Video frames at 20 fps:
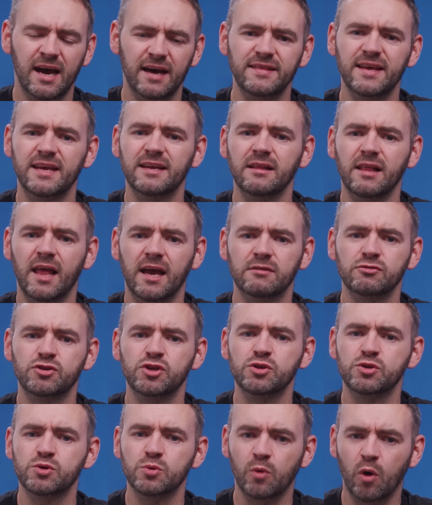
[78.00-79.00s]
and then allows
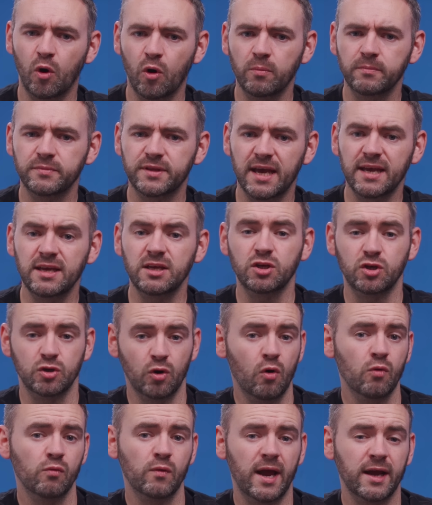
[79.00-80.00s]
you to update
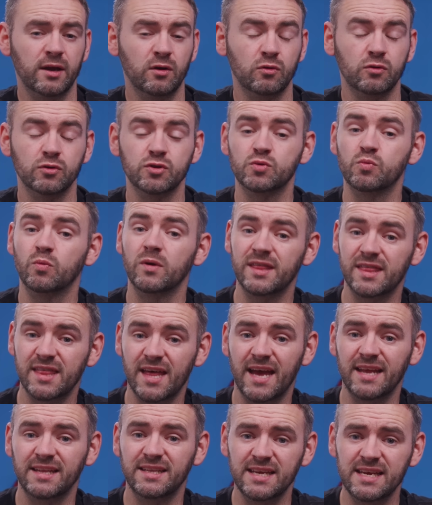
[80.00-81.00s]
your records with
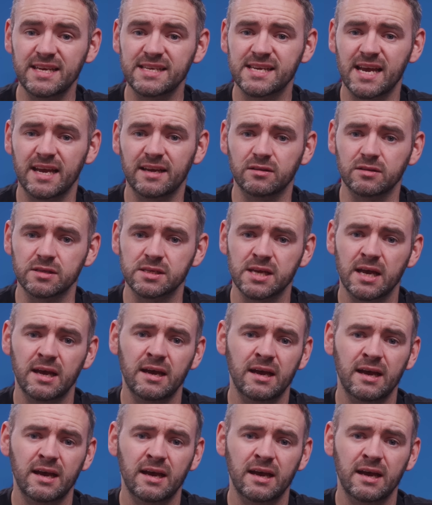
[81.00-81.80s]
their details.